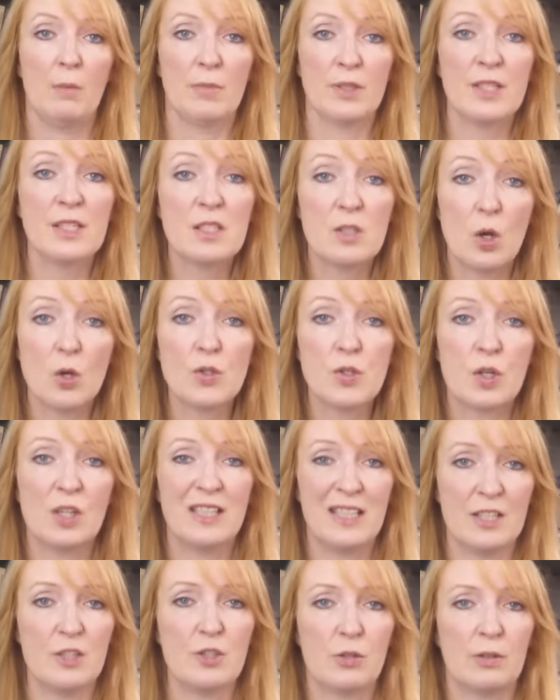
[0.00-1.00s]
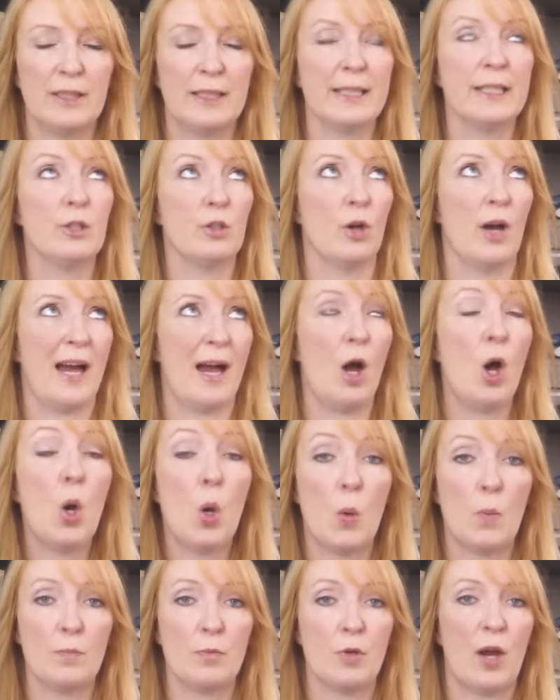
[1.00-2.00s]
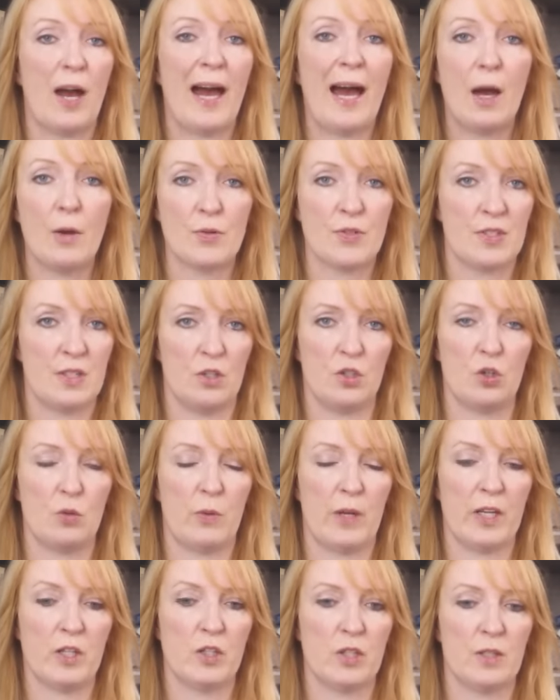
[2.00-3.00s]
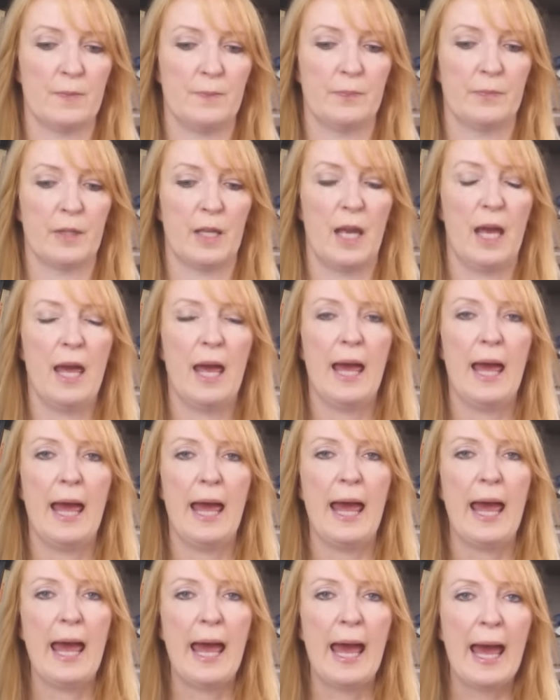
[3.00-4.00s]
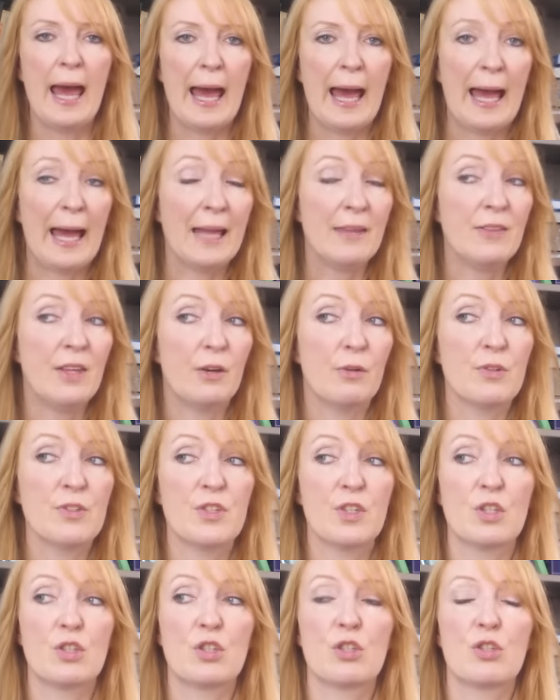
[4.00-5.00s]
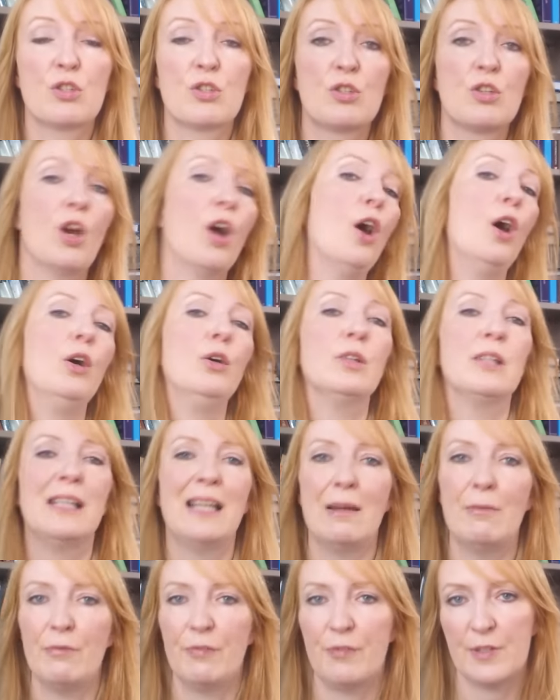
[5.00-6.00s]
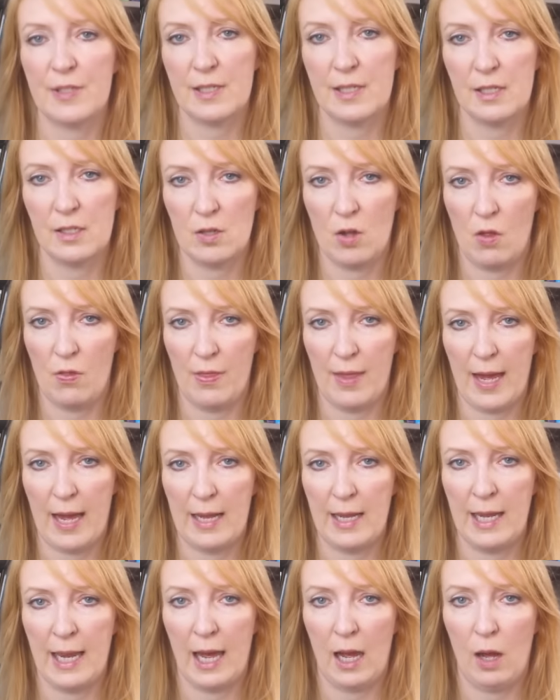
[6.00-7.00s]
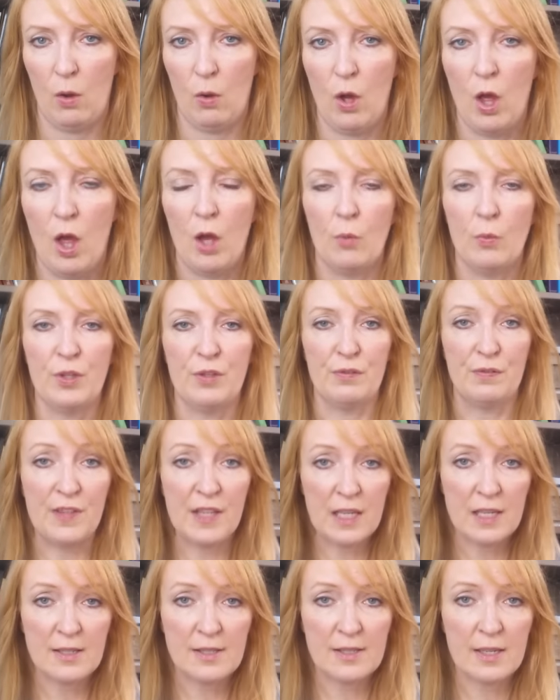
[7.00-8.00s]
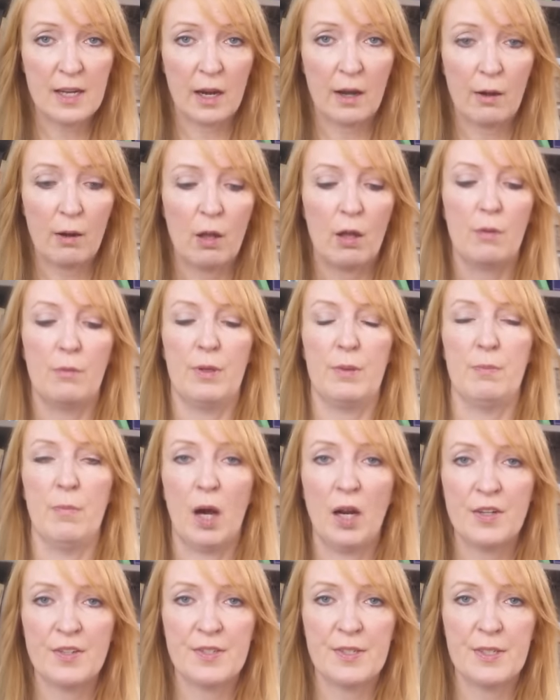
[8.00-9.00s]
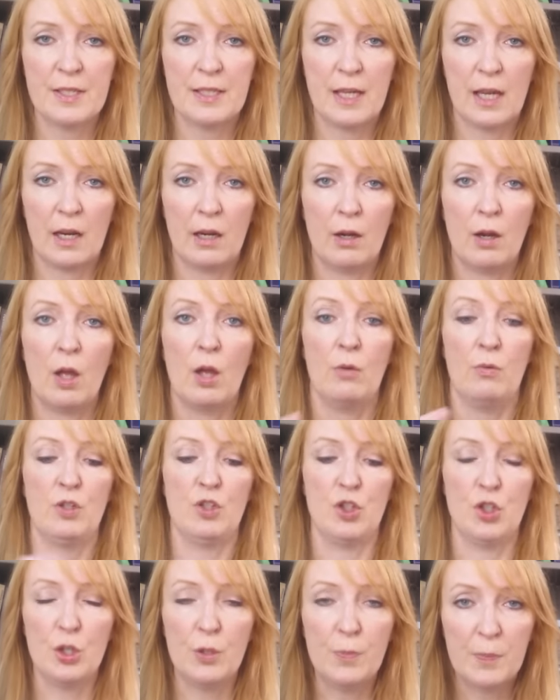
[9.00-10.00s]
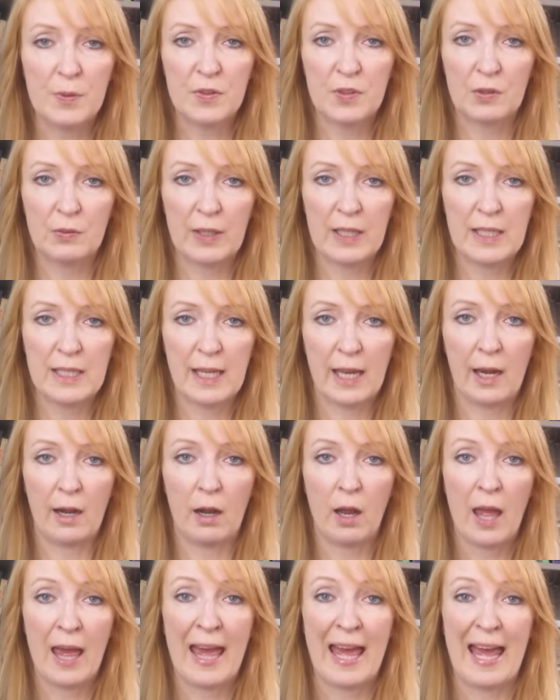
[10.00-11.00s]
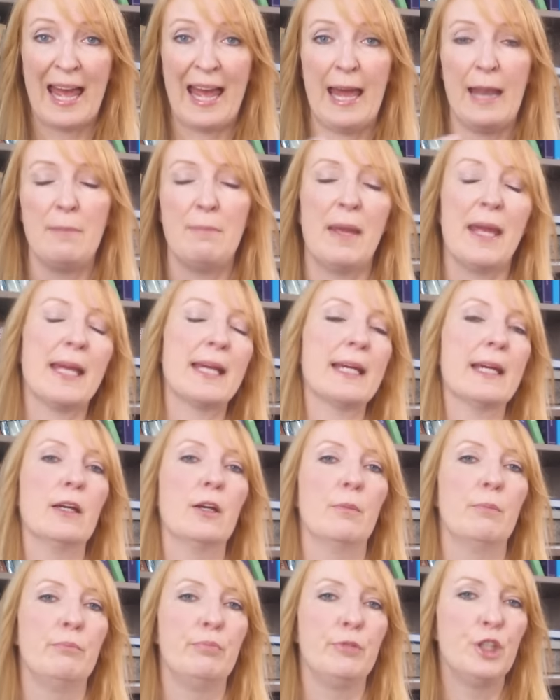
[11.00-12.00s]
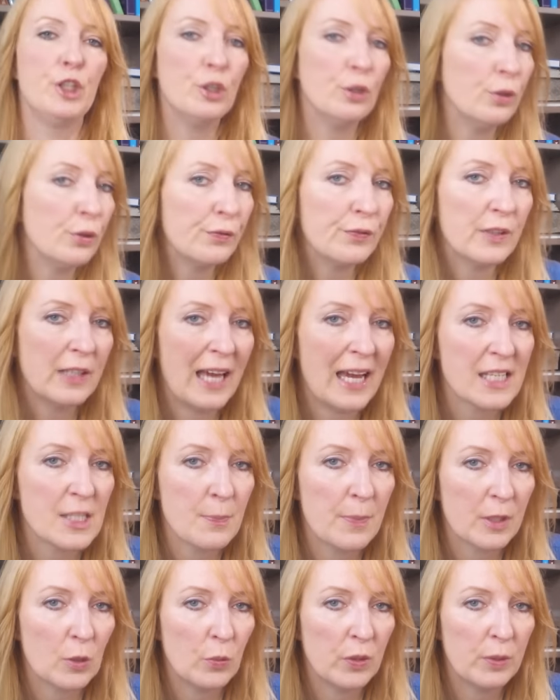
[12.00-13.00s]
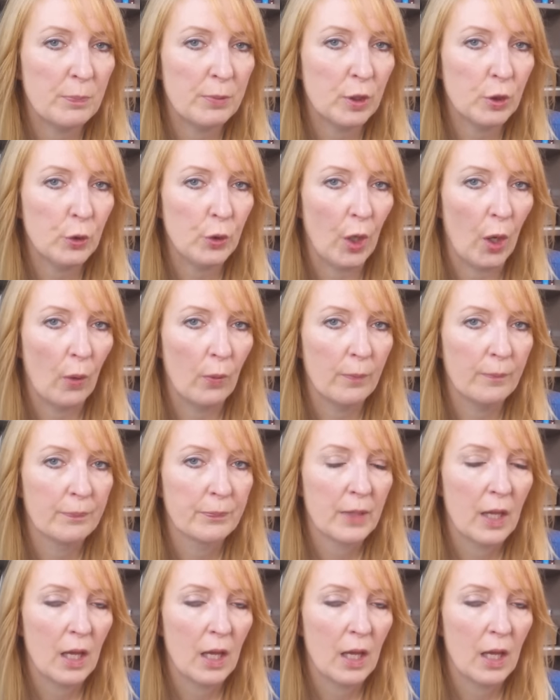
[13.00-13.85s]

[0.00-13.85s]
But it's also literally your home, your house situation. And there is a total emphasis on that now, with Venus there, with Mars in there, with Jupiter in there, and making a beautiful aspect with Pluto.